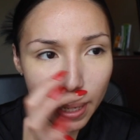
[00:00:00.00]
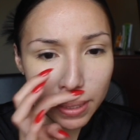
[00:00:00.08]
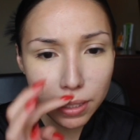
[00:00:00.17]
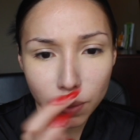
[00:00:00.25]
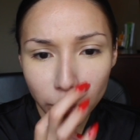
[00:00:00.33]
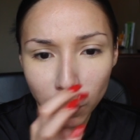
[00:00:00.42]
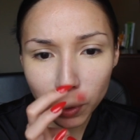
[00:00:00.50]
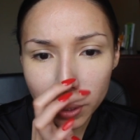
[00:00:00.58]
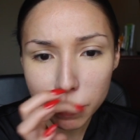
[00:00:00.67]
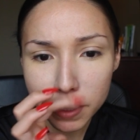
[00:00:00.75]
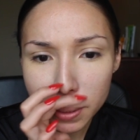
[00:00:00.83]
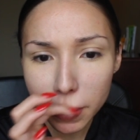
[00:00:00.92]
has some
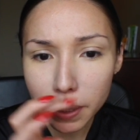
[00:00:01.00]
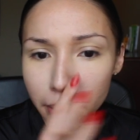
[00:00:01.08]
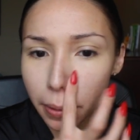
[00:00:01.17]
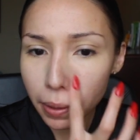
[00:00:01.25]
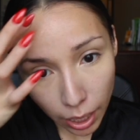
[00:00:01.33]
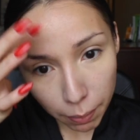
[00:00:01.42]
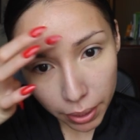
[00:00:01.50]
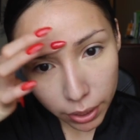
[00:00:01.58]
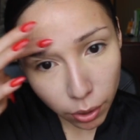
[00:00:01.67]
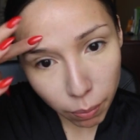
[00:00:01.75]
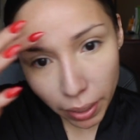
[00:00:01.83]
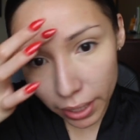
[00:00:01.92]
creams in it. I may
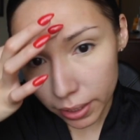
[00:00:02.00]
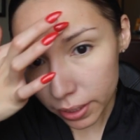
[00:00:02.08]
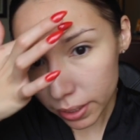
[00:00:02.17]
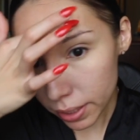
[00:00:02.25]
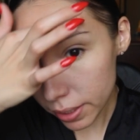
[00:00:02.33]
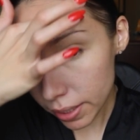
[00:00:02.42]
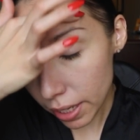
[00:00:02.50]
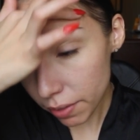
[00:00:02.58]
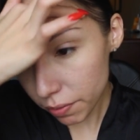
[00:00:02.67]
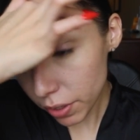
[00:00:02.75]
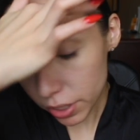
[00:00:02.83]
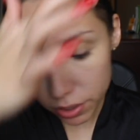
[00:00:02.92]
go back and get
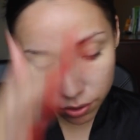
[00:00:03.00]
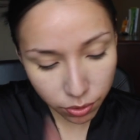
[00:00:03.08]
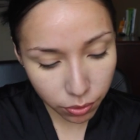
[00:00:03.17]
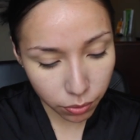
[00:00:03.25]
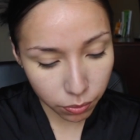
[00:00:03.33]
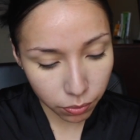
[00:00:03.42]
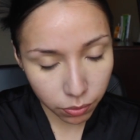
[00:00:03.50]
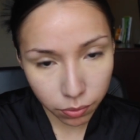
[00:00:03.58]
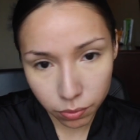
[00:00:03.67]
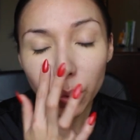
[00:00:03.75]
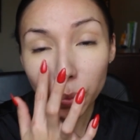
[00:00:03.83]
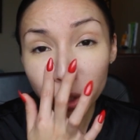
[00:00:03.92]
that very soon.
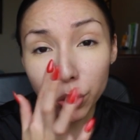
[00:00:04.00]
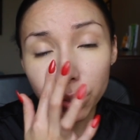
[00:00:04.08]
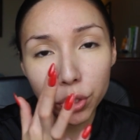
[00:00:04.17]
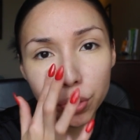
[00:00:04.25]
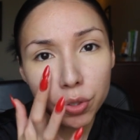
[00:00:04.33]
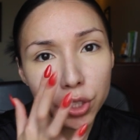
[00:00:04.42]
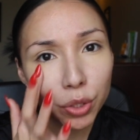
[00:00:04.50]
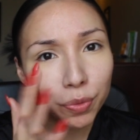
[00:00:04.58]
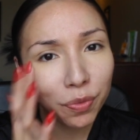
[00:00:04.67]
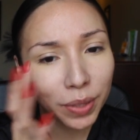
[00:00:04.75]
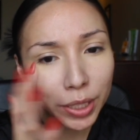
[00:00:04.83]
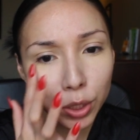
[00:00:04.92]
When you use your
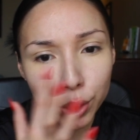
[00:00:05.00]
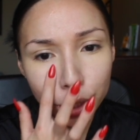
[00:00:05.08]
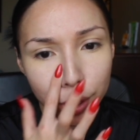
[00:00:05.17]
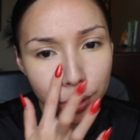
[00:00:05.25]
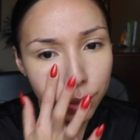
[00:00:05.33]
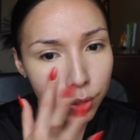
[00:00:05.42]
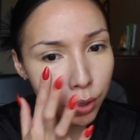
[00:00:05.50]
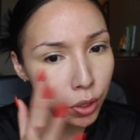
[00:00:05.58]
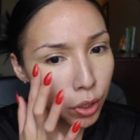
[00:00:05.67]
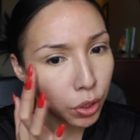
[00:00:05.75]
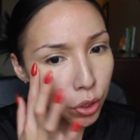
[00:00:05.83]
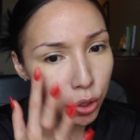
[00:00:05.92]
fingers
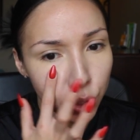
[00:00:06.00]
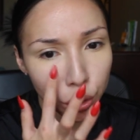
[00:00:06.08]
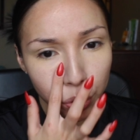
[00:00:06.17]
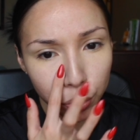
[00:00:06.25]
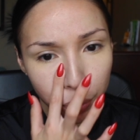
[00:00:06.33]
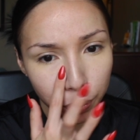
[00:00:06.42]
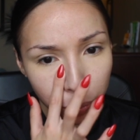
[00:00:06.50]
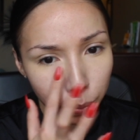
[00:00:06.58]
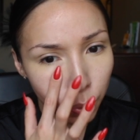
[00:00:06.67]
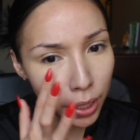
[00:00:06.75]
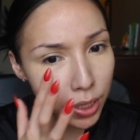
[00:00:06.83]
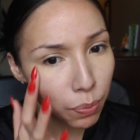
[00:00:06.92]
to
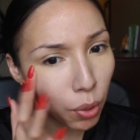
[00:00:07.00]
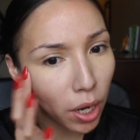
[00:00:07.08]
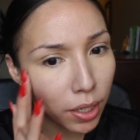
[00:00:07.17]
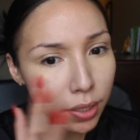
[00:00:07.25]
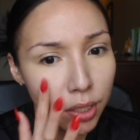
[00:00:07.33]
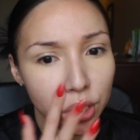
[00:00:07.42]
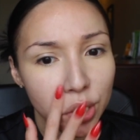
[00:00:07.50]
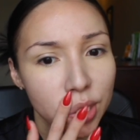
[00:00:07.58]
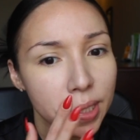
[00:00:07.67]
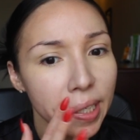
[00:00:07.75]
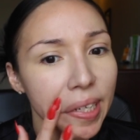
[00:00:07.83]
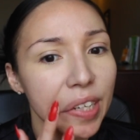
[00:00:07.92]
press product in your
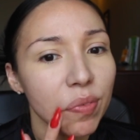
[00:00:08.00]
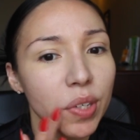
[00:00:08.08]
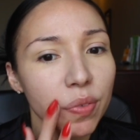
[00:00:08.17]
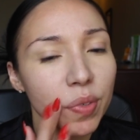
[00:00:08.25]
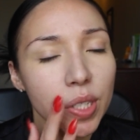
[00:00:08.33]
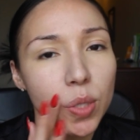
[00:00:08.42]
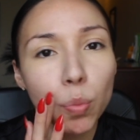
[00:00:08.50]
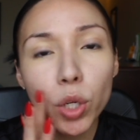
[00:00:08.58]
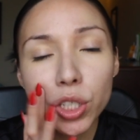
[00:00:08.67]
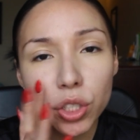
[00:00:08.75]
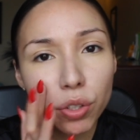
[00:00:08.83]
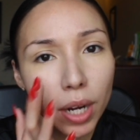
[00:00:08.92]
skin, even if it's
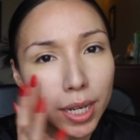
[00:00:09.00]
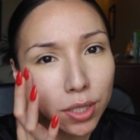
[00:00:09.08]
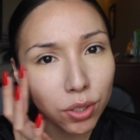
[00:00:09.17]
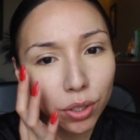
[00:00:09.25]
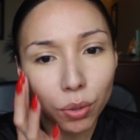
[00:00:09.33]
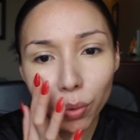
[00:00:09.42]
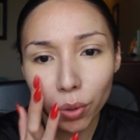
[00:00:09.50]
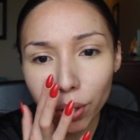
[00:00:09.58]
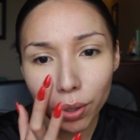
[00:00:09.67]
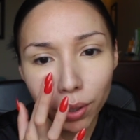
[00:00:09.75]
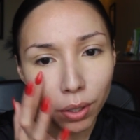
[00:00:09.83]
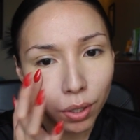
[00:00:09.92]
moisturizer
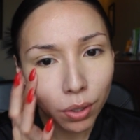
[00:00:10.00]
or